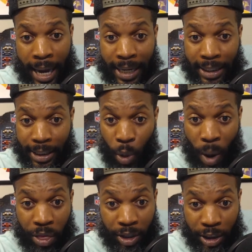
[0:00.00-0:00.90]
and the
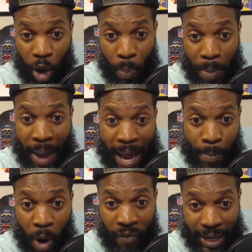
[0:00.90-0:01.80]
weather is going to be bad in
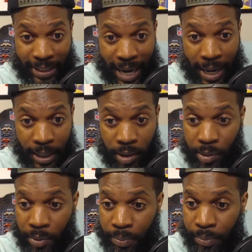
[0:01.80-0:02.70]
both of these games.